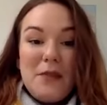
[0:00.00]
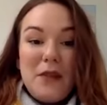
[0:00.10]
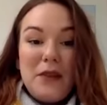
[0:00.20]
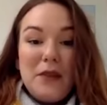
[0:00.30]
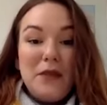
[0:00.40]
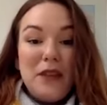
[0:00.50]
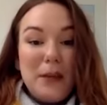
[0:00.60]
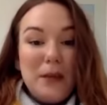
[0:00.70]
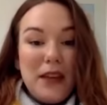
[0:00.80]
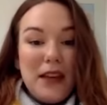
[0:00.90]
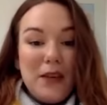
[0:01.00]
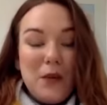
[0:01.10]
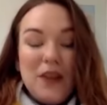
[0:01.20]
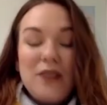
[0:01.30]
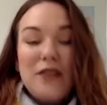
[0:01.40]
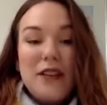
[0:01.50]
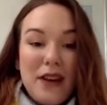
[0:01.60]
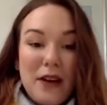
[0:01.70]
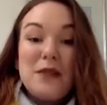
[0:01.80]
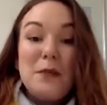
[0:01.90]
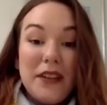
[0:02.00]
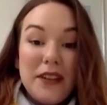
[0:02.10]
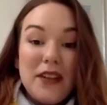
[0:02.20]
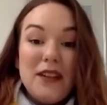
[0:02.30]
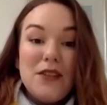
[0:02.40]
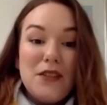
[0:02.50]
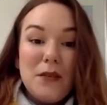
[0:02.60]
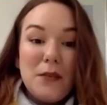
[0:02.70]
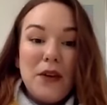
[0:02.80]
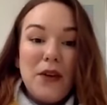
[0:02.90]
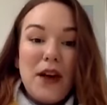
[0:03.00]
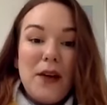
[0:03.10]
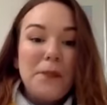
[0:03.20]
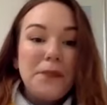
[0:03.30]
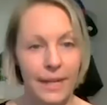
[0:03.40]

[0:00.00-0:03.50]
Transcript: but it would really be wonderful if that was built into the program.